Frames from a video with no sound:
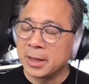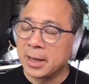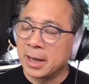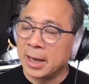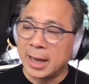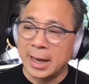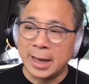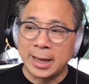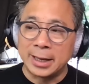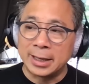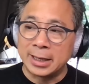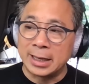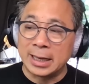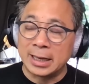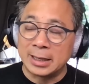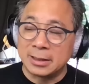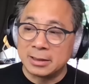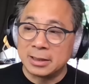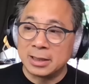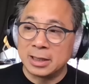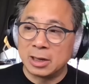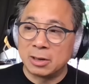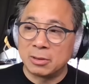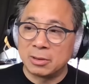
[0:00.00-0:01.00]
And it,
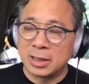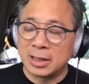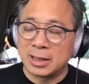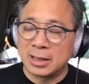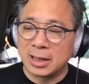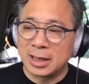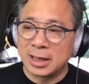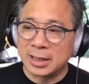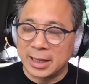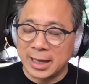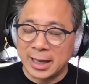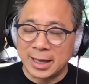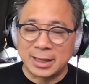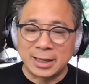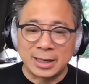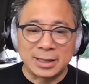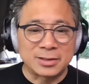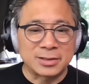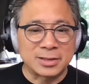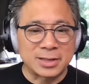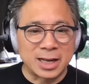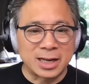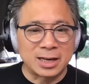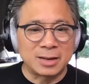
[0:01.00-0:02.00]
you know, it, again, it's
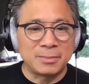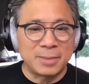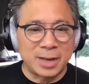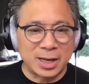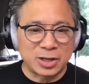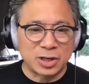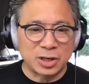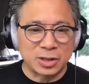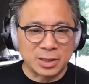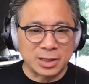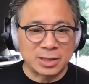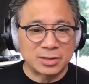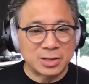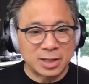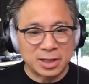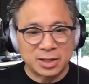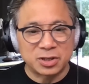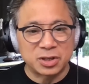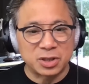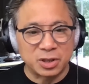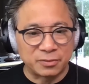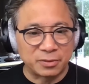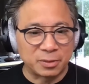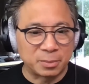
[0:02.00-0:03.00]
not a magic, it's not a
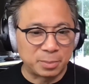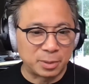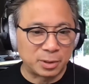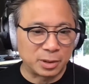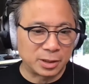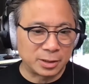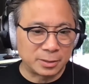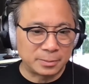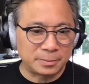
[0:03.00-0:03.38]
silver bullet.